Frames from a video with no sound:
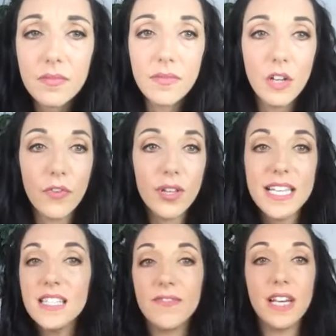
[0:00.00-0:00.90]
for
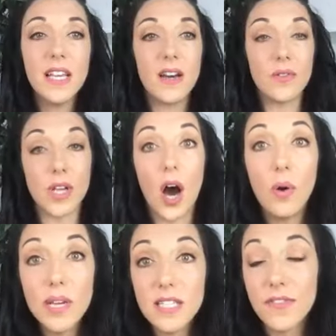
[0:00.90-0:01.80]
these videos,
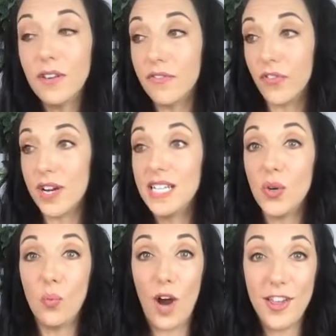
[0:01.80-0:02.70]
always feel free to
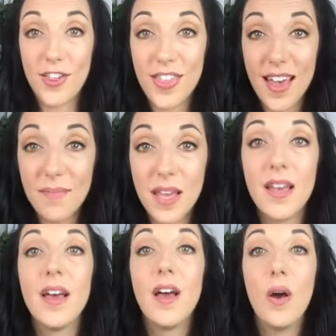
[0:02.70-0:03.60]
watch them
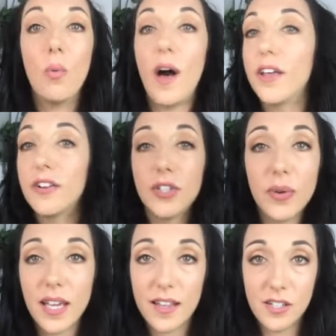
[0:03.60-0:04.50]
while you're
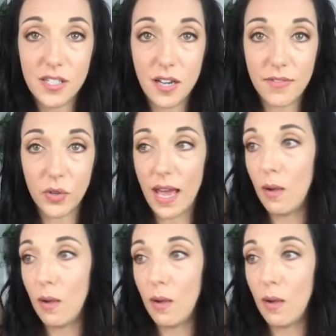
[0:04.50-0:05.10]
doing other stuff, okay?